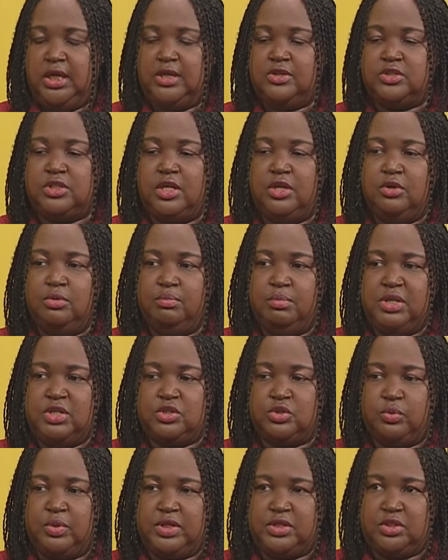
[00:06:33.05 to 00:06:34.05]
Let's say you
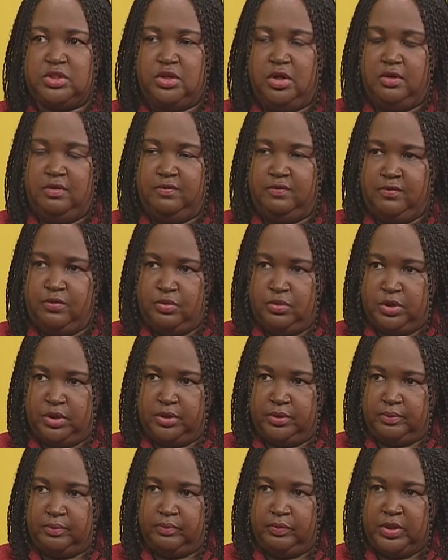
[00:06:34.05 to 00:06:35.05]
miss question
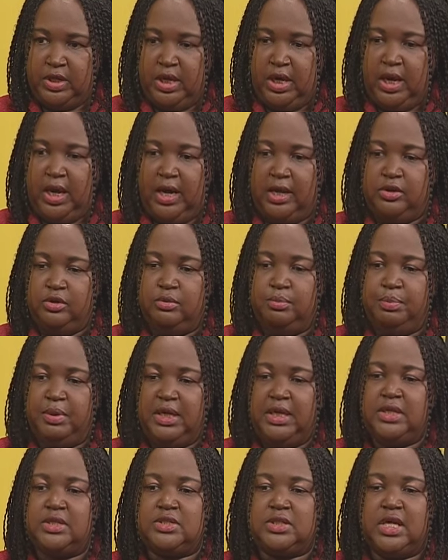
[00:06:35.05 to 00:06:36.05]
4 and you
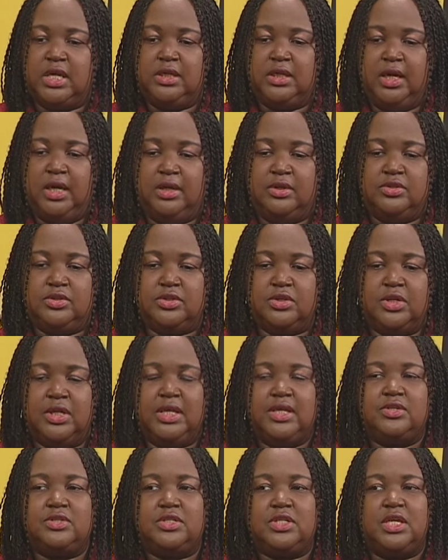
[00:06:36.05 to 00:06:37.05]
place that answer,
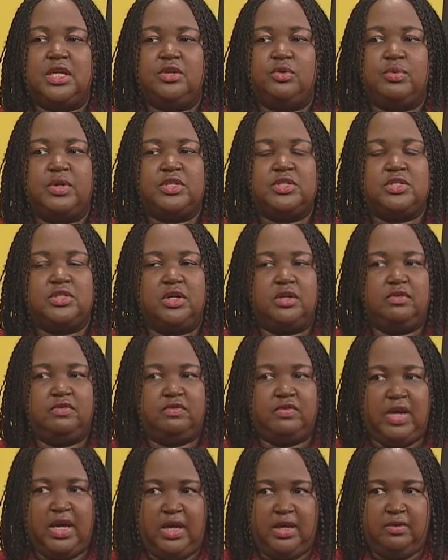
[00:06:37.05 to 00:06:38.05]
let's say, in question
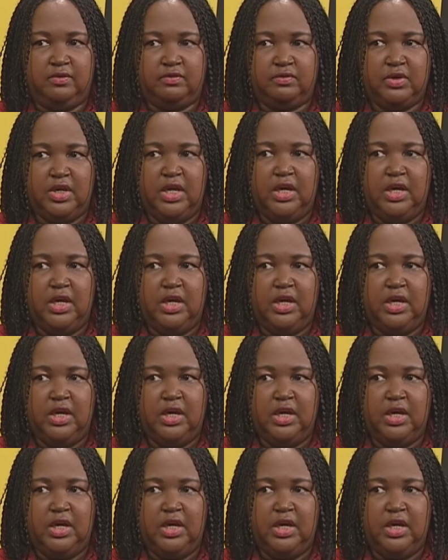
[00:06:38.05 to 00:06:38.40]
5.